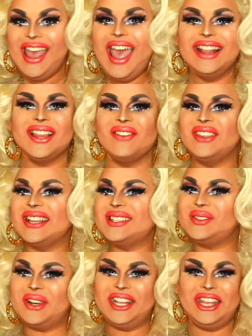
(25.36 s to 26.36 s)
I love that
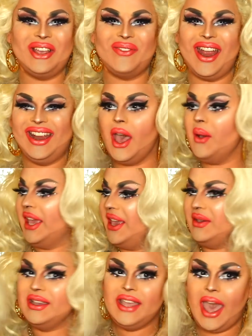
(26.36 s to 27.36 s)
sort of humor. Okay,
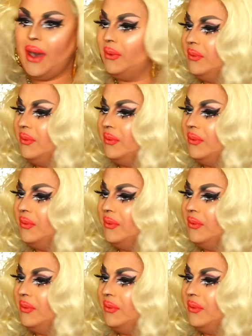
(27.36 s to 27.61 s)
you can go.